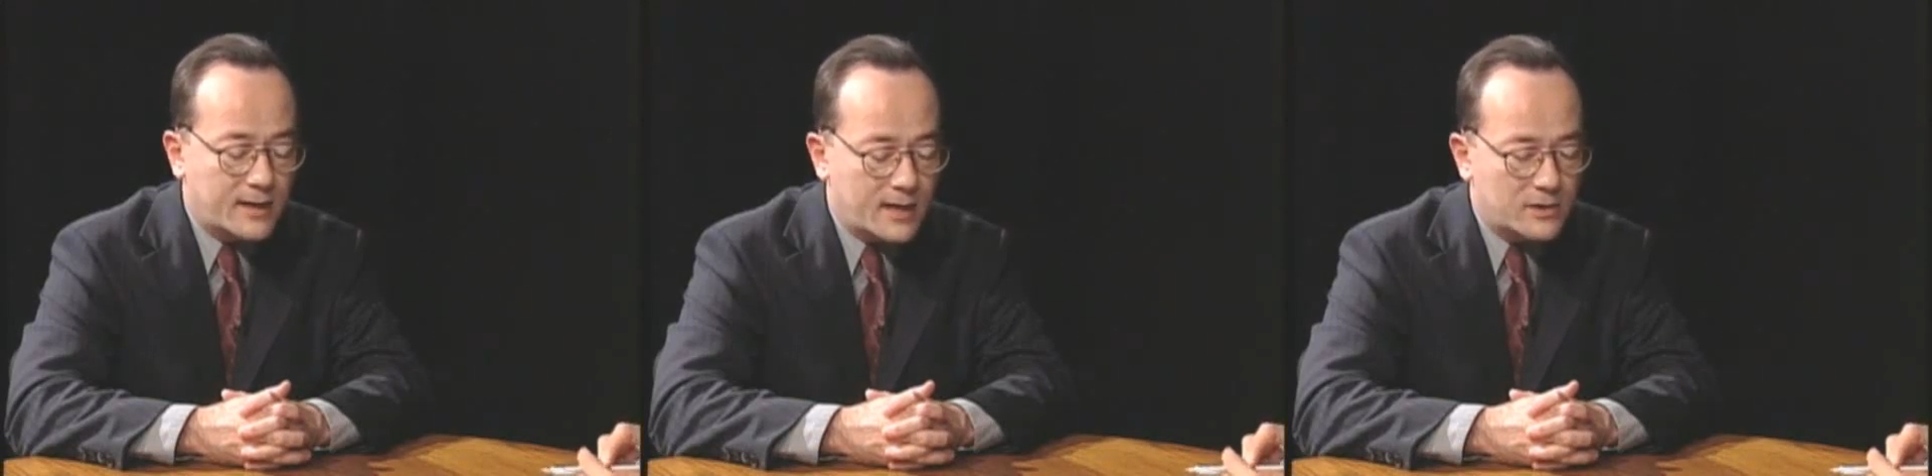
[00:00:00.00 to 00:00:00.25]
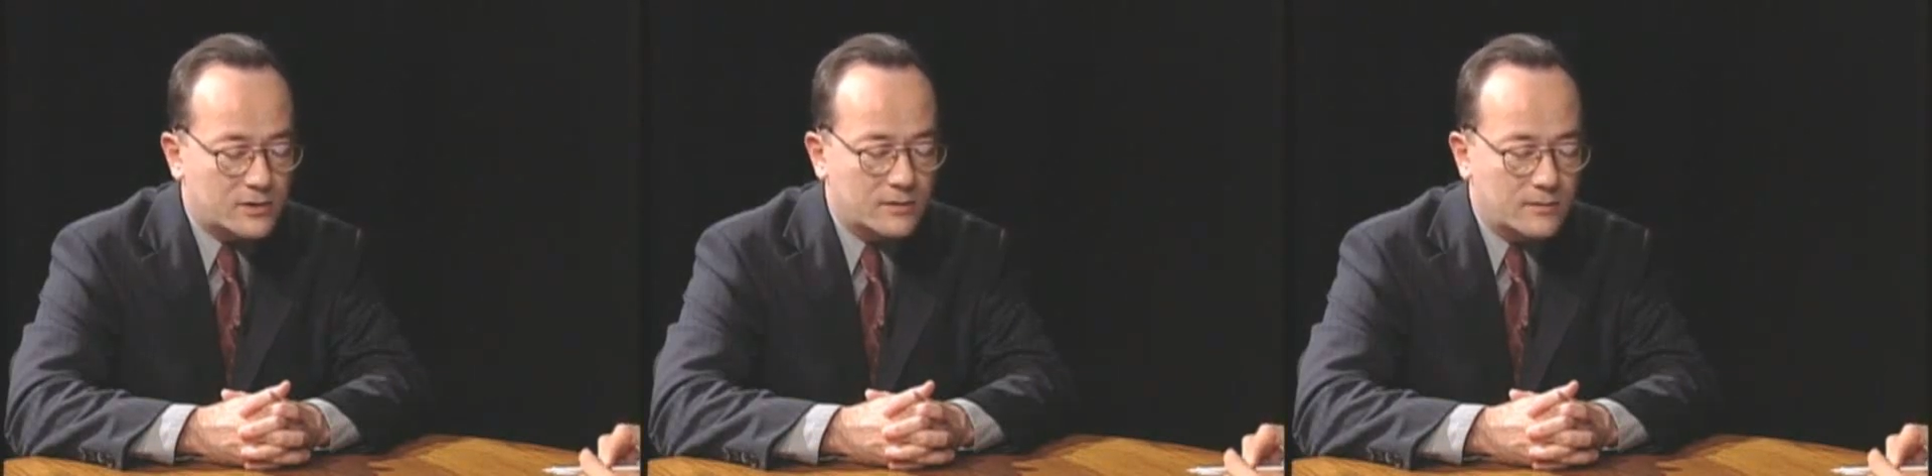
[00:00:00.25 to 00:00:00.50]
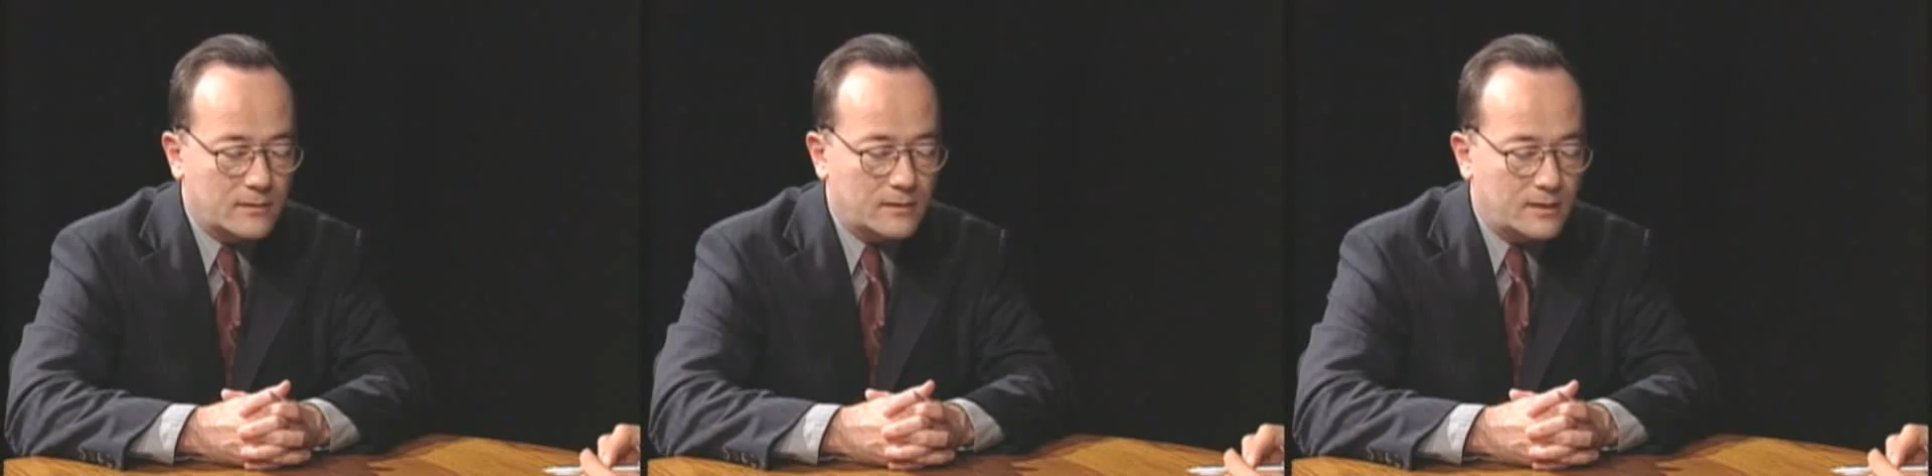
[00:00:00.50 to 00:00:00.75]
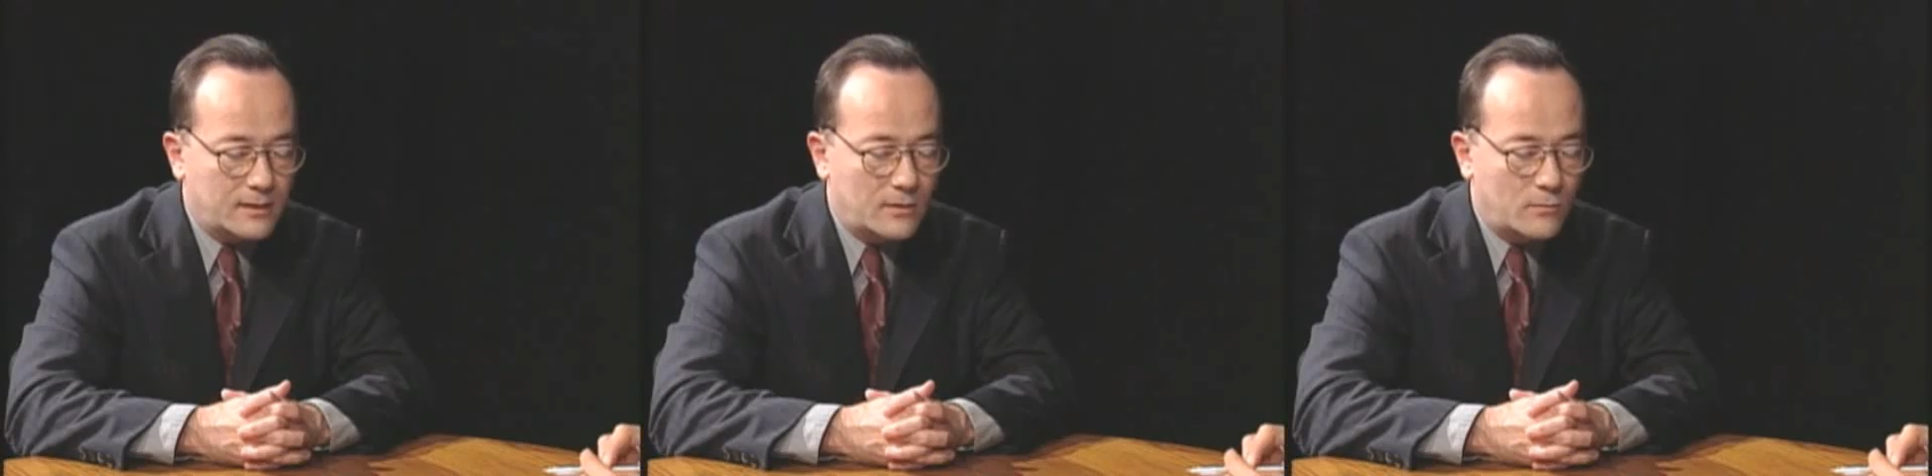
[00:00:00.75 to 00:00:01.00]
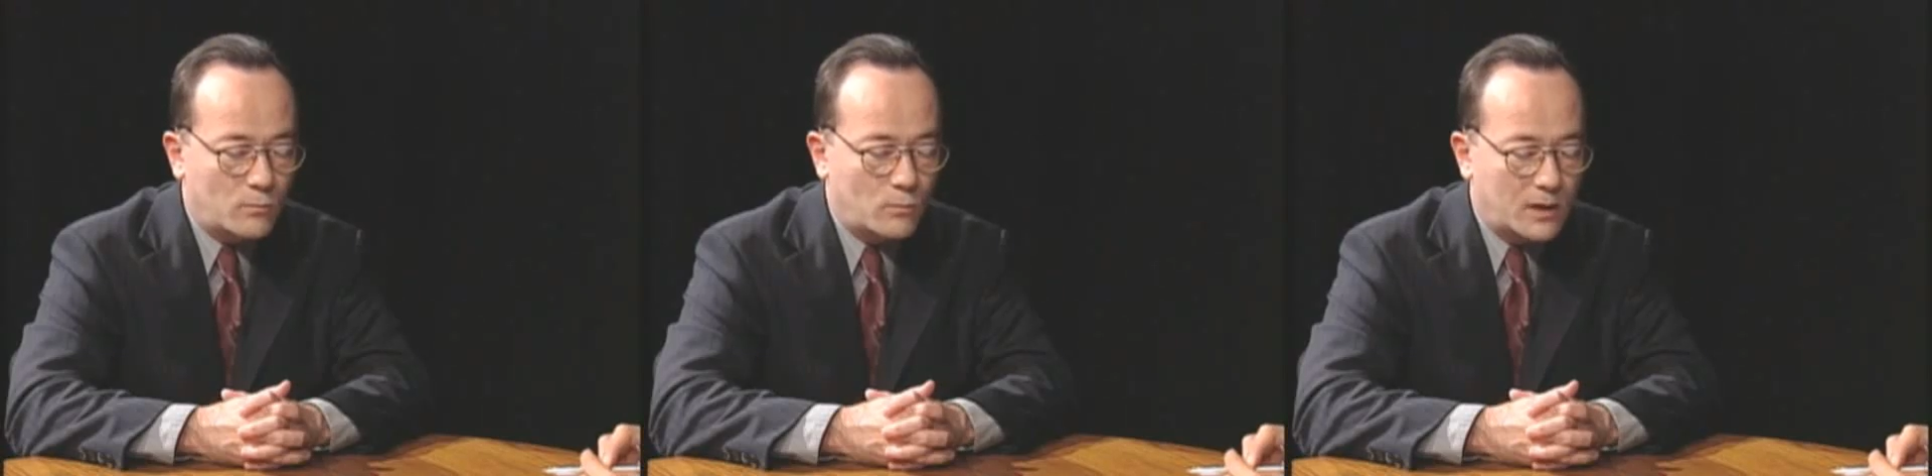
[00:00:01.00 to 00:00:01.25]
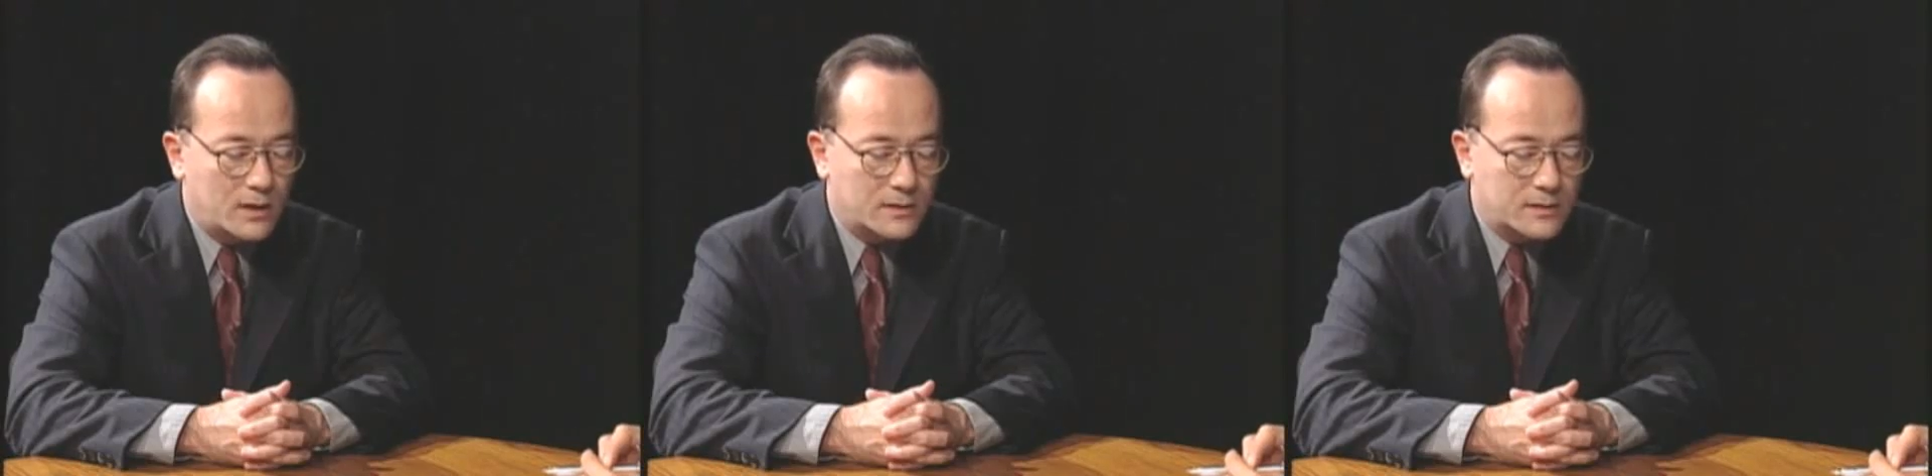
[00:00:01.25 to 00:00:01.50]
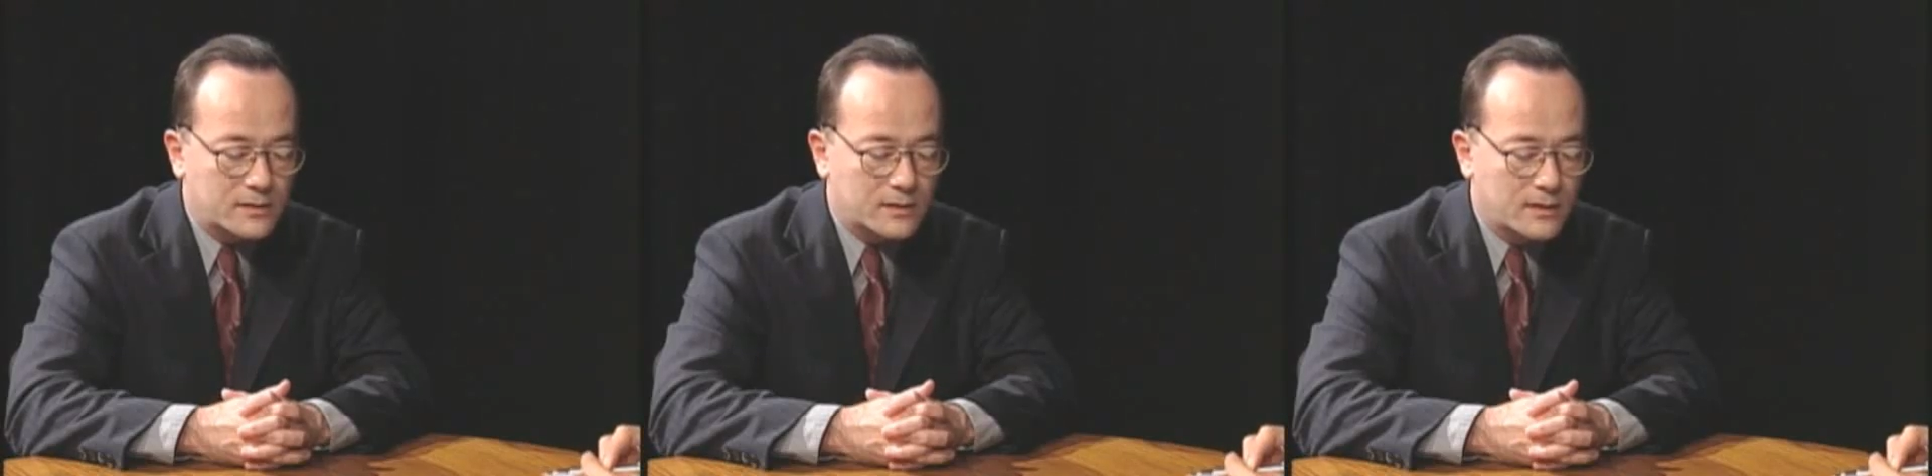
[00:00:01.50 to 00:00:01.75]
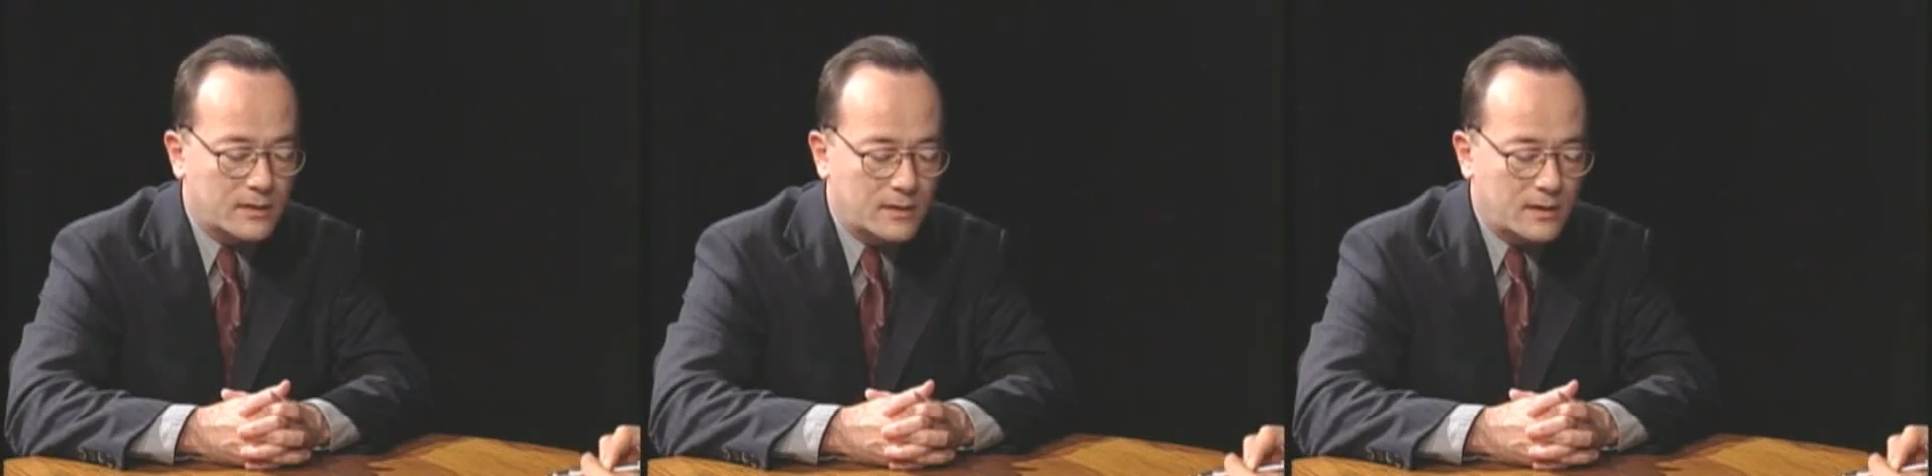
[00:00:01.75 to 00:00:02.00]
occasion, was,